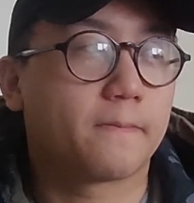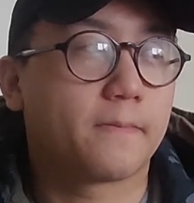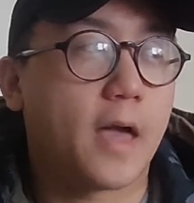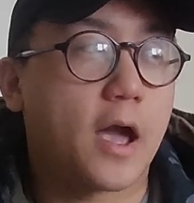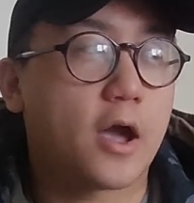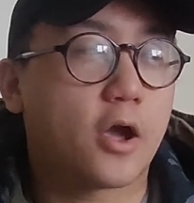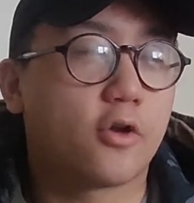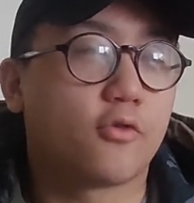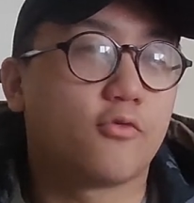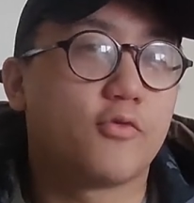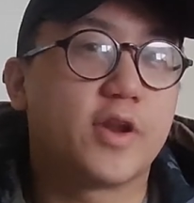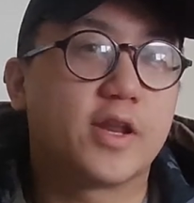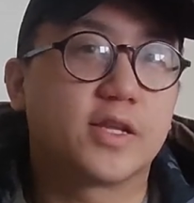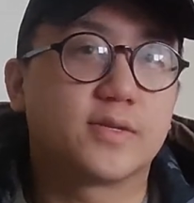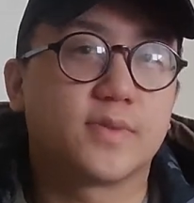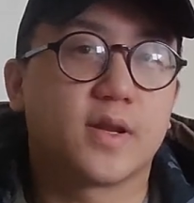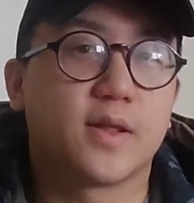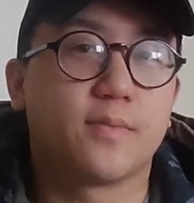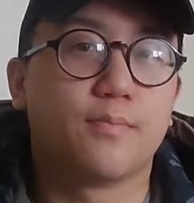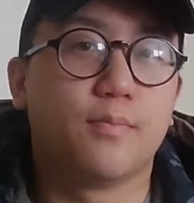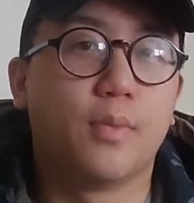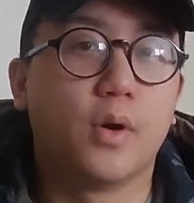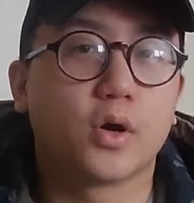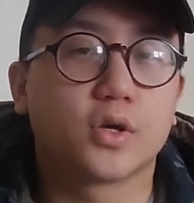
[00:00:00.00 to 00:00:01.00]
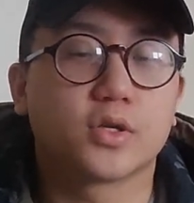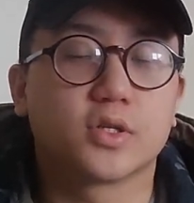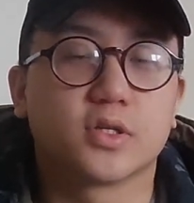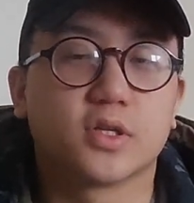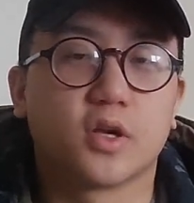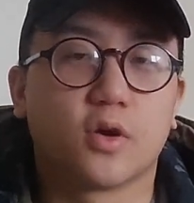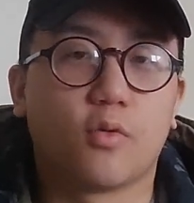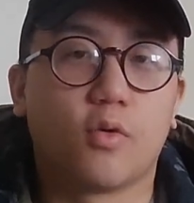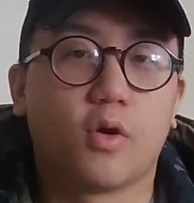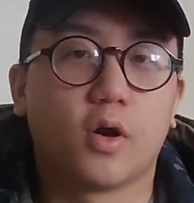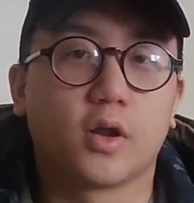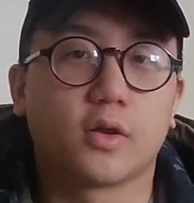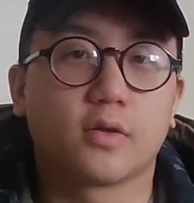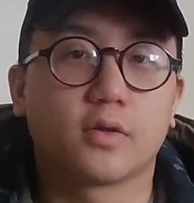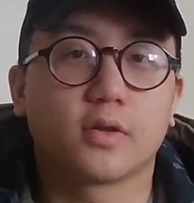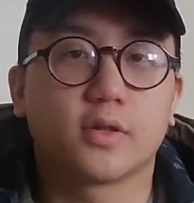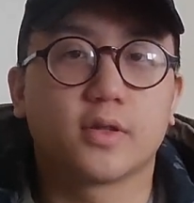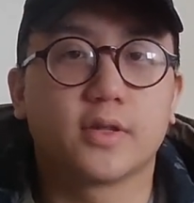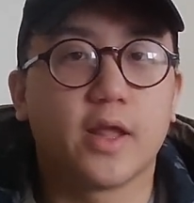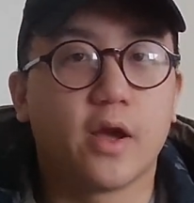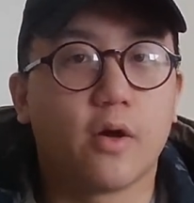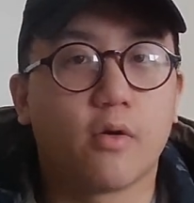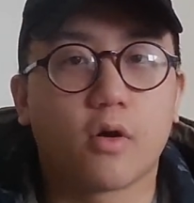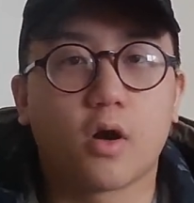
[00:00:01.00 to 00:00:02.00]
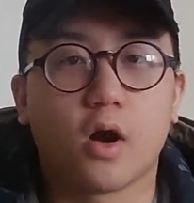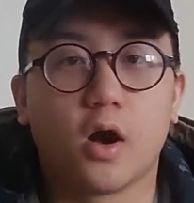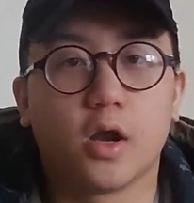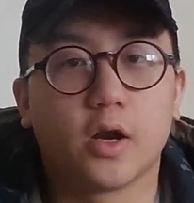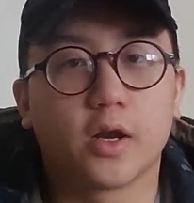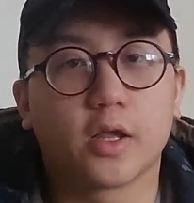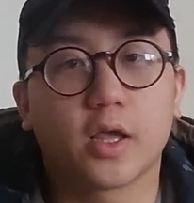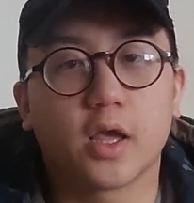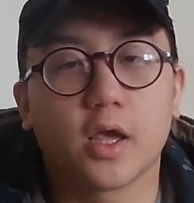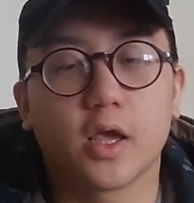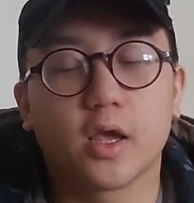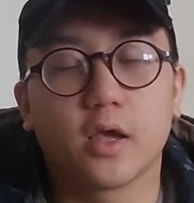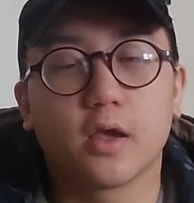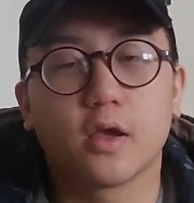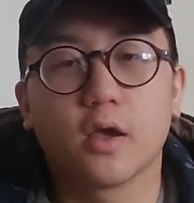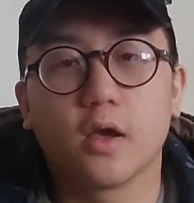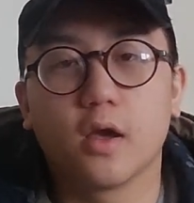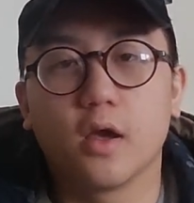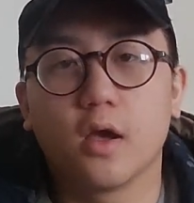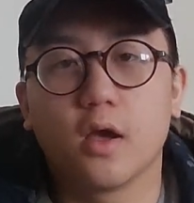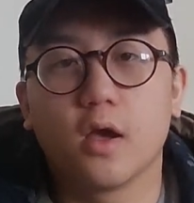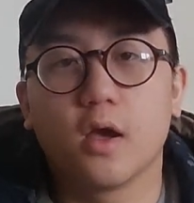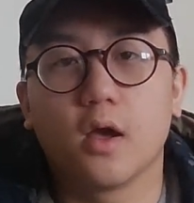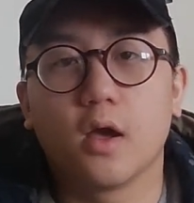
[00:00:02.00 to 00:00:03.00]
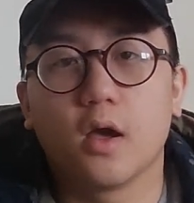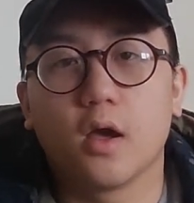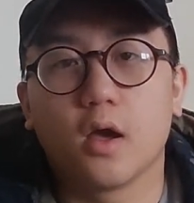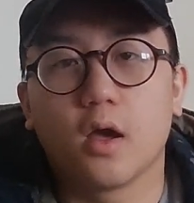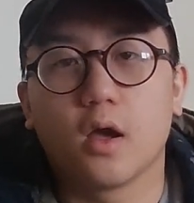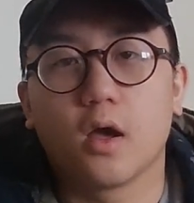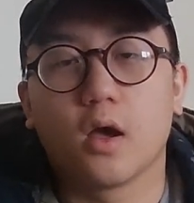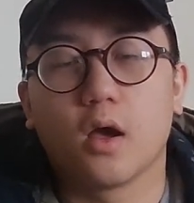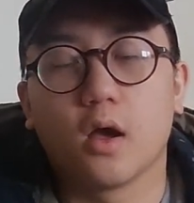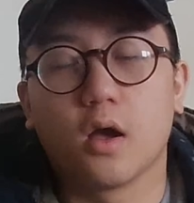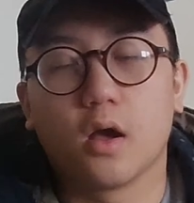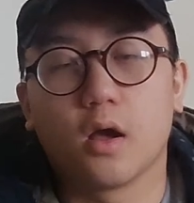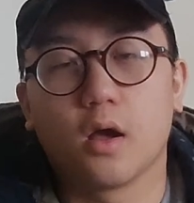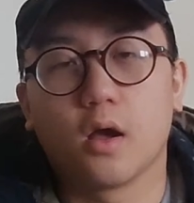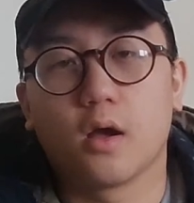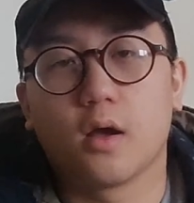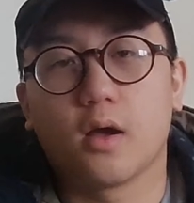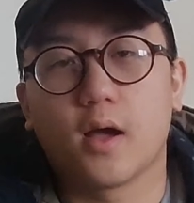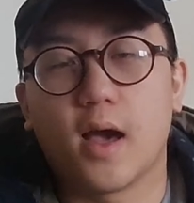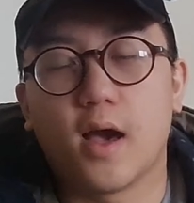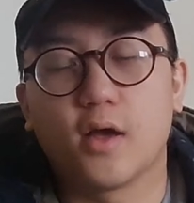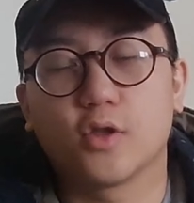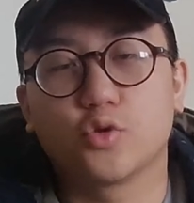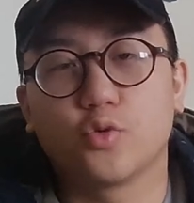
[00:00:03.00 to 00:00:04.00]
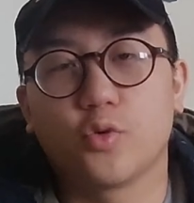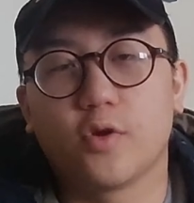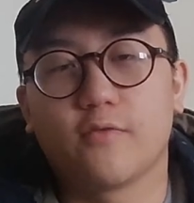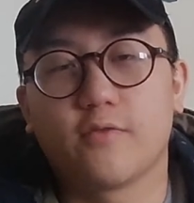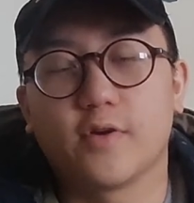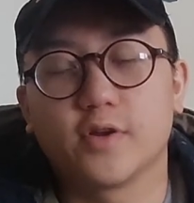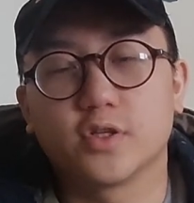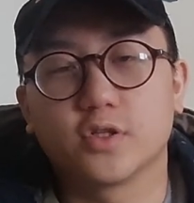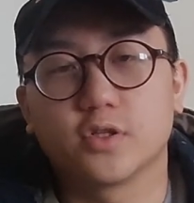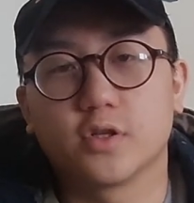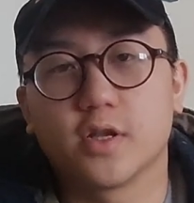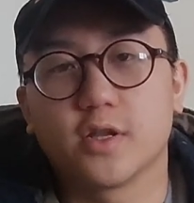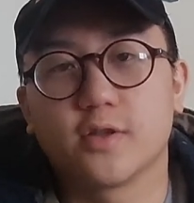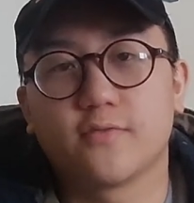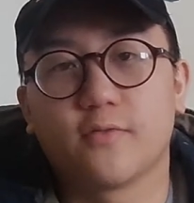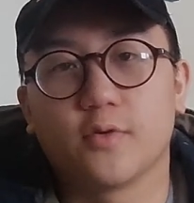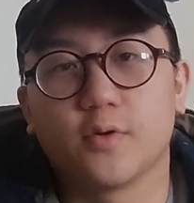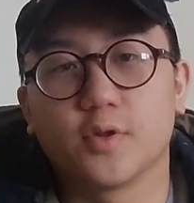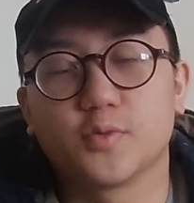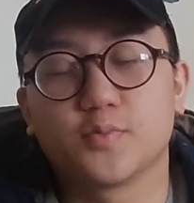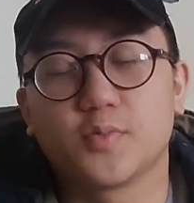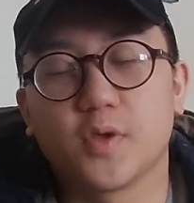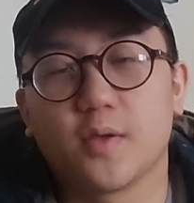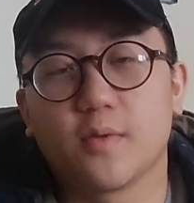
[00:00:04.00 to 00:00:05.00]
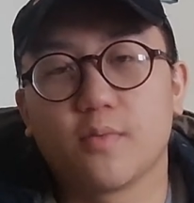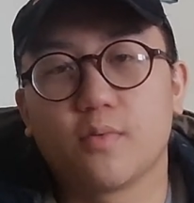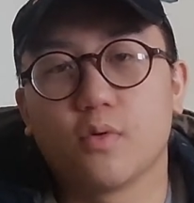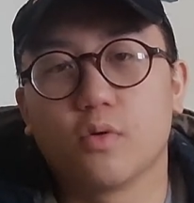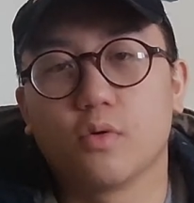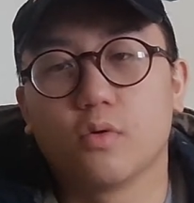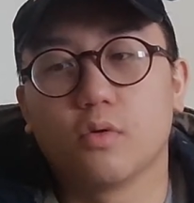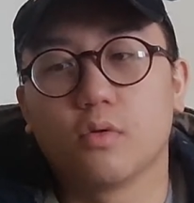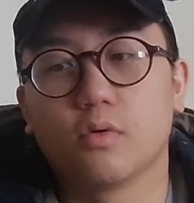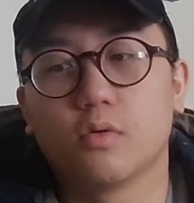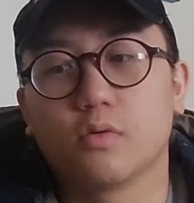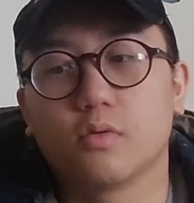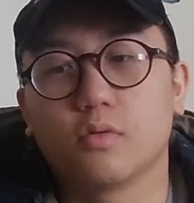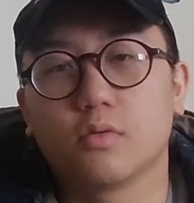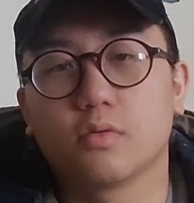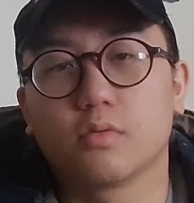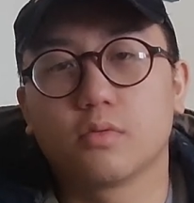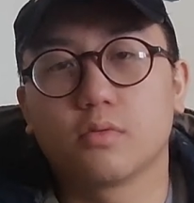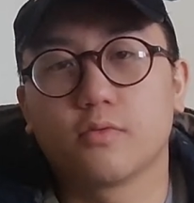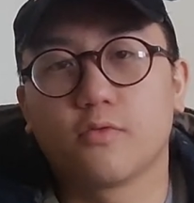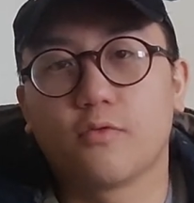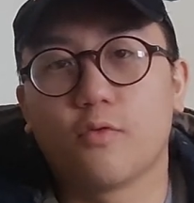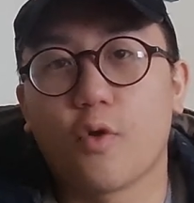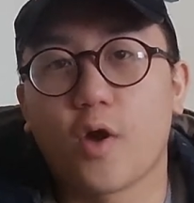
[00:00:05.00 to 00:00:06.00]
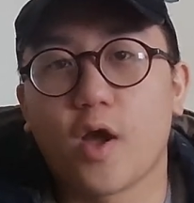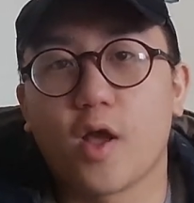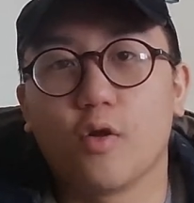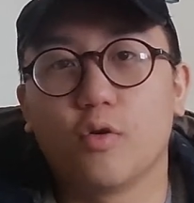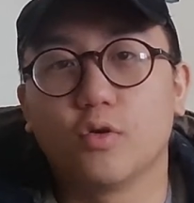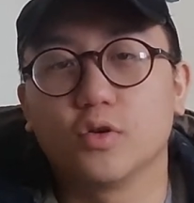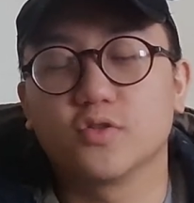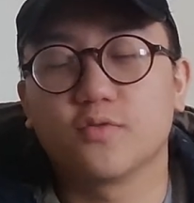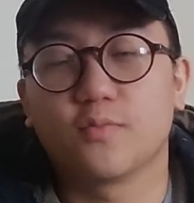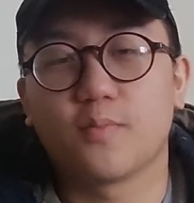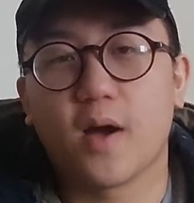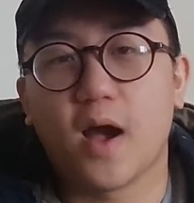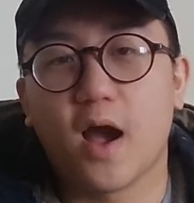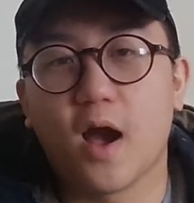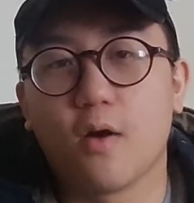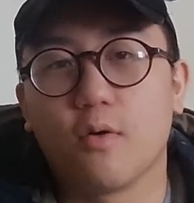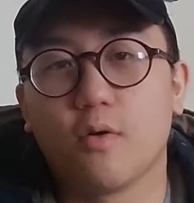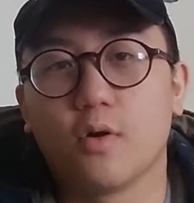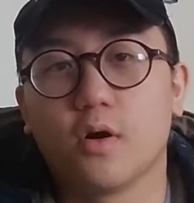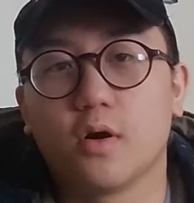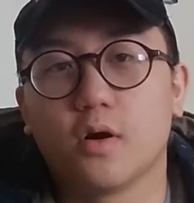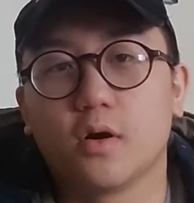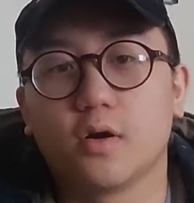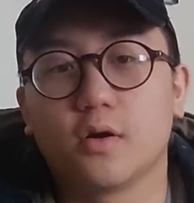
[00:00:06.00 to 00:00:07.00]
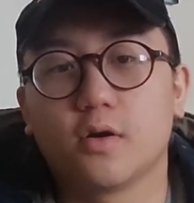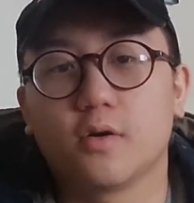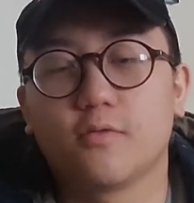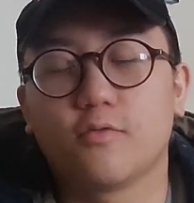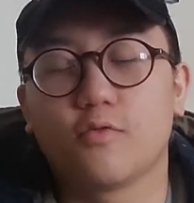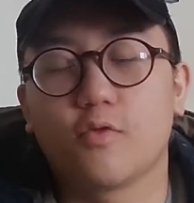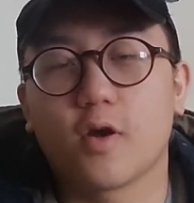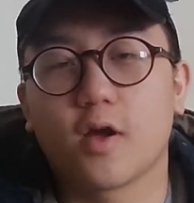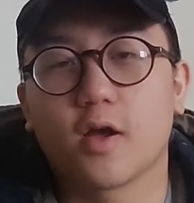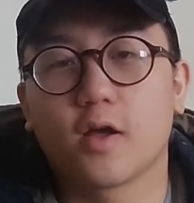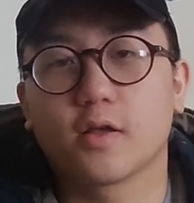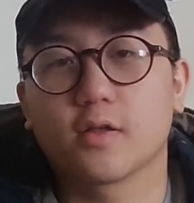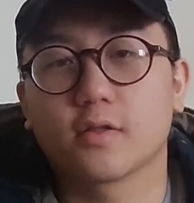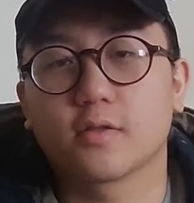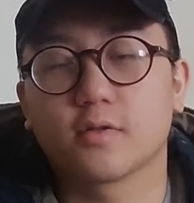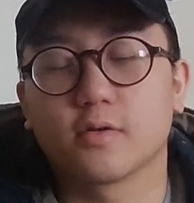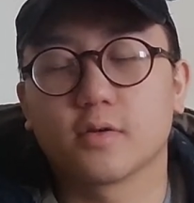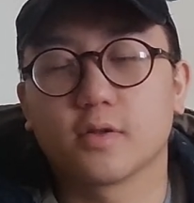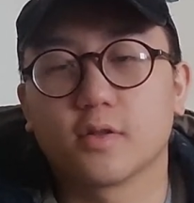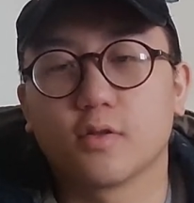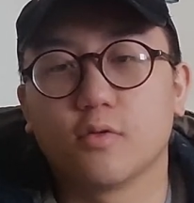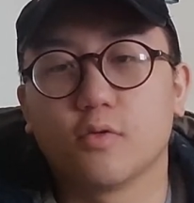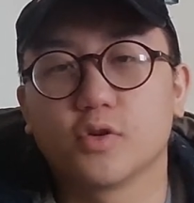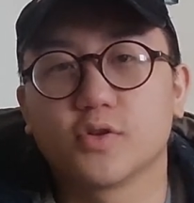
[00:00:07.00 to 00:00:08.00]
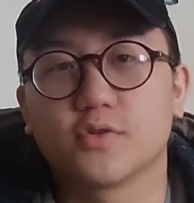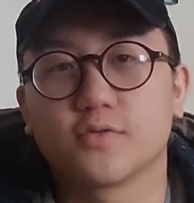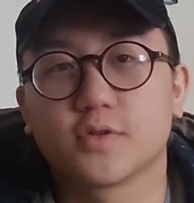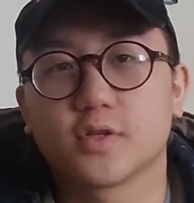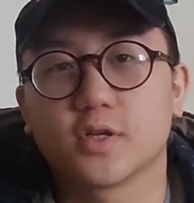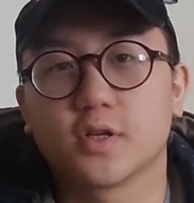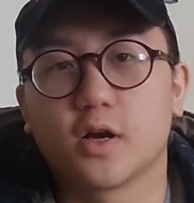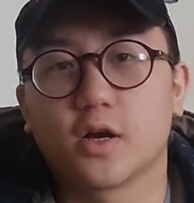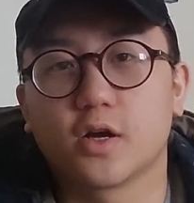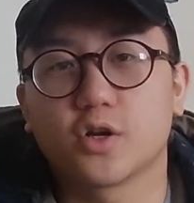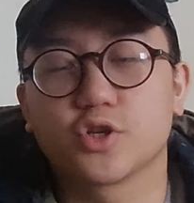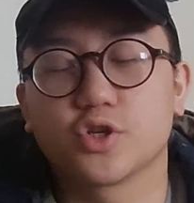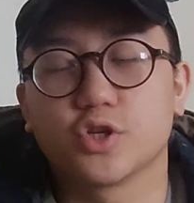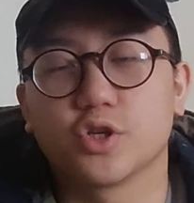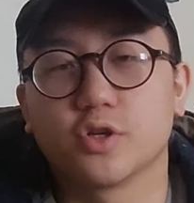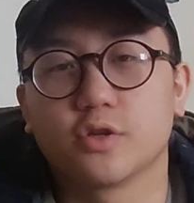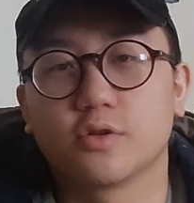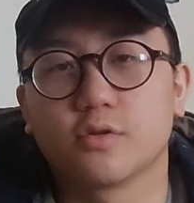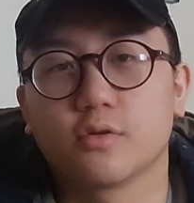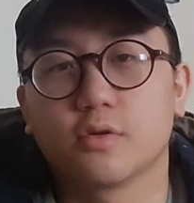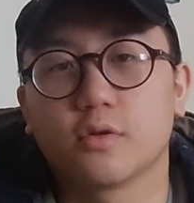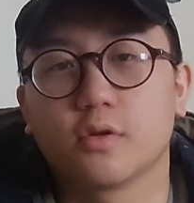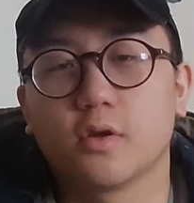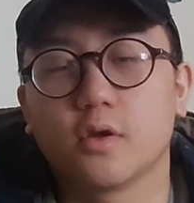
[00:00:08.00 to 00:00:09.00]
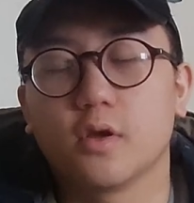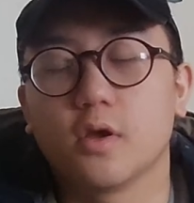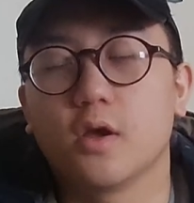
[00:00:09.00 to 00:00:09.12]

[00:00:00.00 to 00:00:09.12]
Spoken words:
I could read as many books as I want. Dale Carnegie, How to Win Friends and Influence People, 48 Laws of Power, 48 the Laws of Seduction.